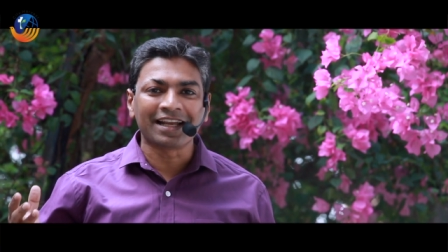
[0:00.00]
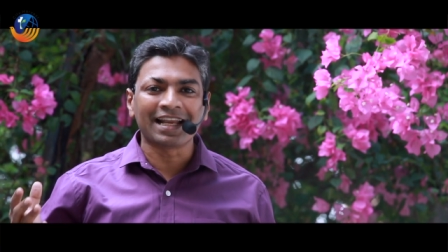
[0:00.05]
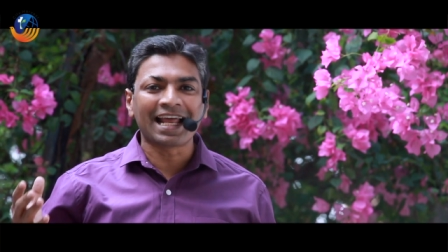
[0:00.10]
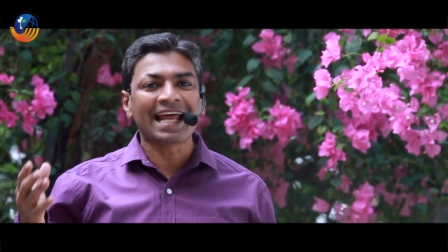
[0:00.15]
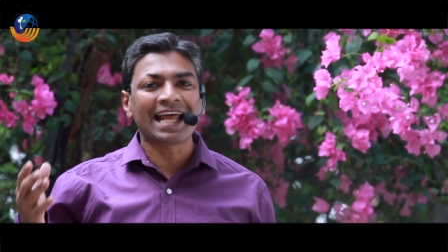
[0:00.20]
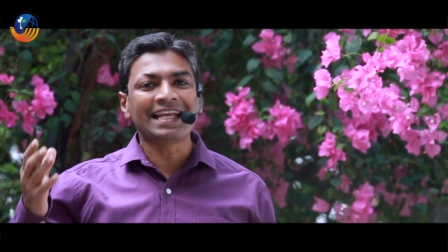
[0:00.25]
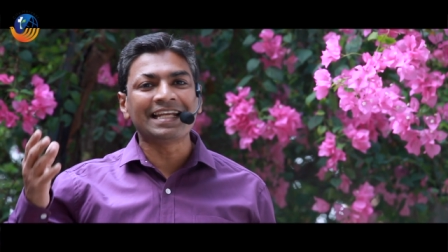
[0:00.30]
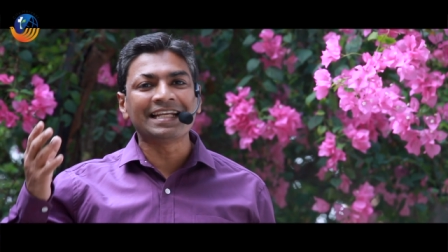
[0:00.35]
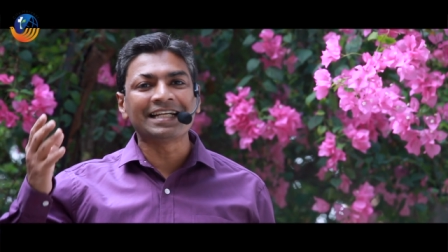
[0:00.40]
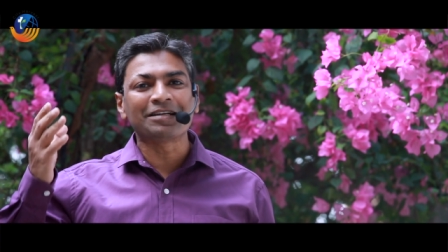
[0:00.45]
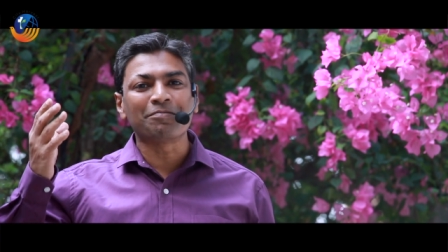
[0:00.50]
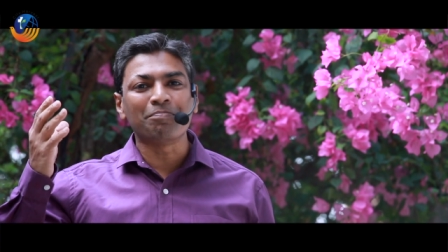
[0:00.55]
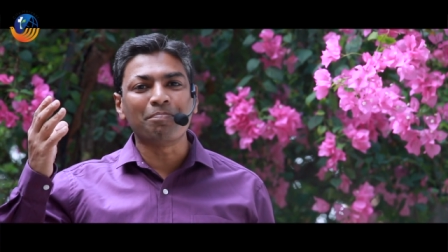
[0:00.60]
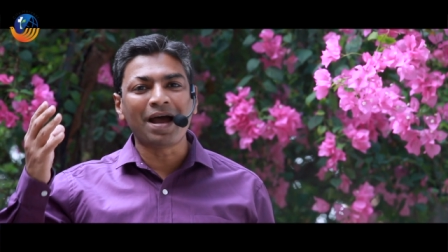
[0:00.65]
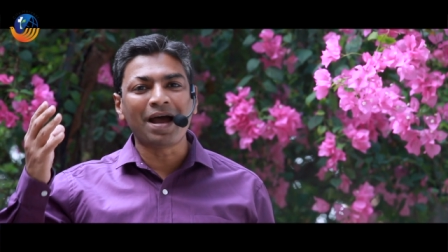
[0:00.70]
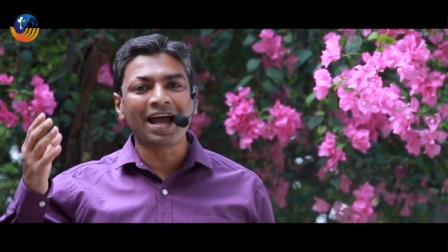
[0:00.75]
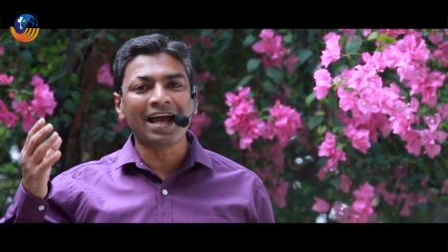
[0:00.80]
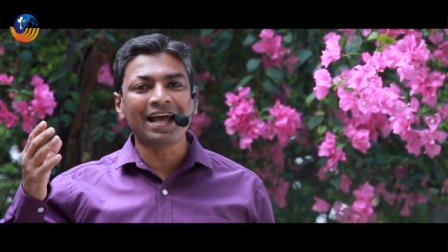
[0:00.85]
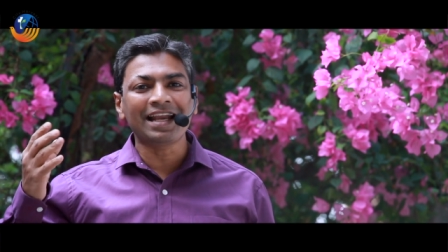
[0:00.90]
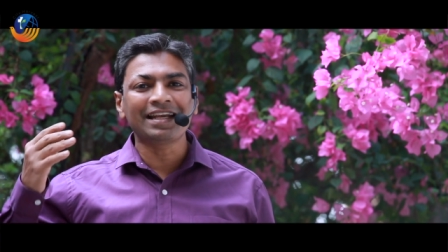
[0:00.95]
Landed
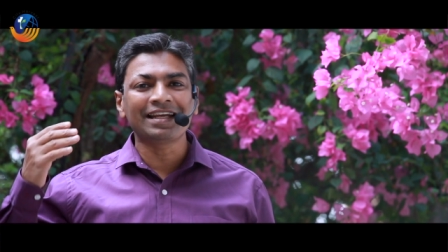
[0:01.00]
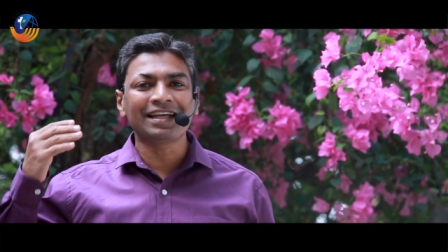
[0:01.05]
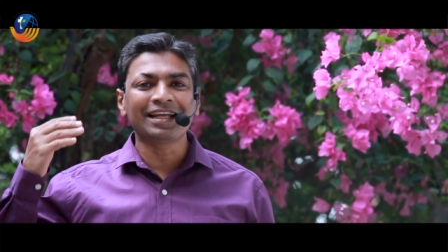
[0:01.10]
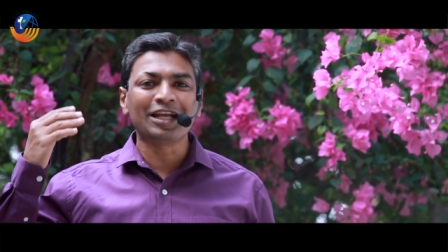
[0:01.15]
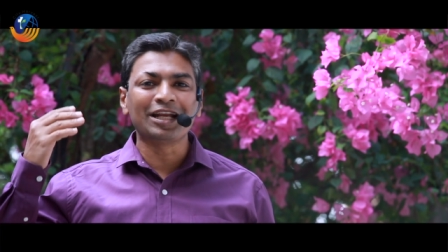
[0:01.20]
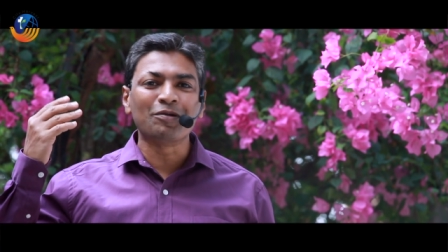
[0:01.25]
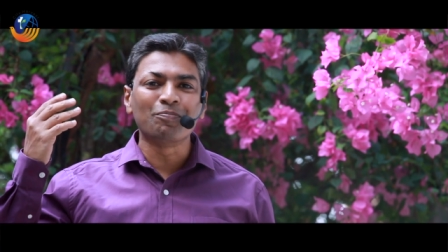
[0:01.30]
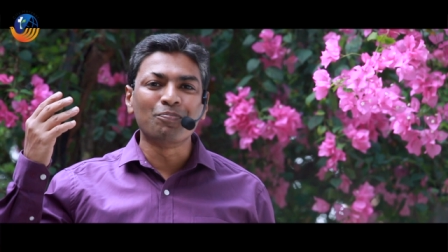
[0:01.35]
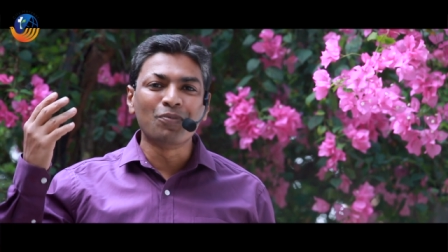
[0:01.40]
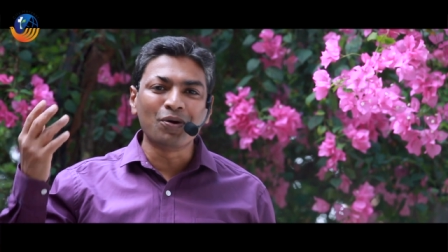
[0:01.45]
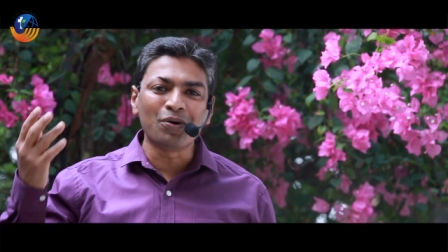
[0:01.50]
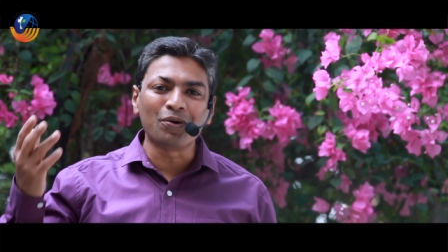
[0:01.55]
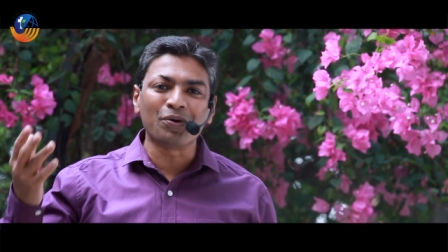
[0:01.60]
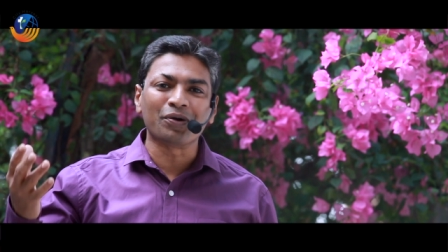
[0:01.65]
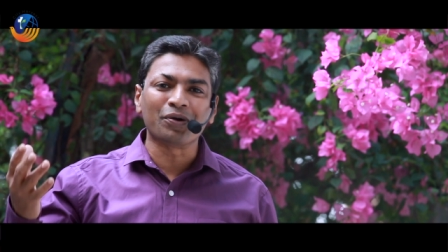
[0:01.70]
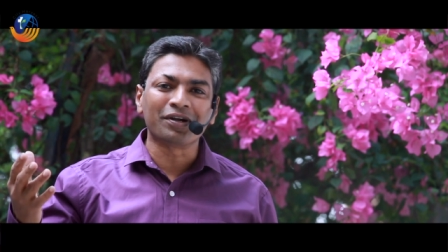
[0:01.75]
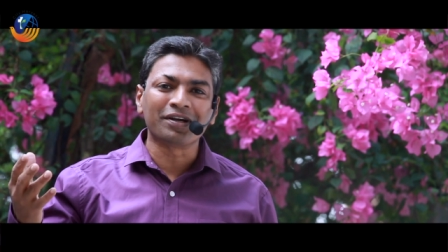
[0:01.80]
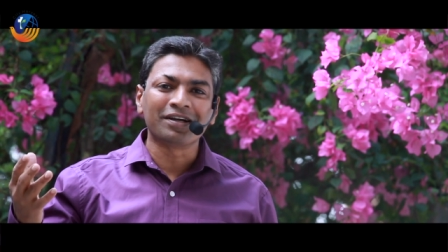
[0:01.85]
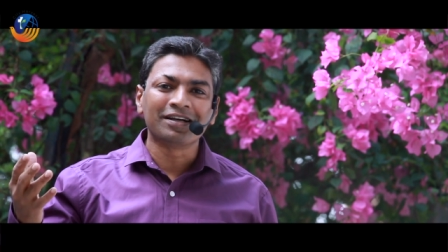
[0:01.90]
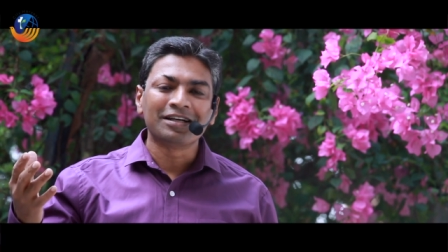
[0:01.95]
man in moon.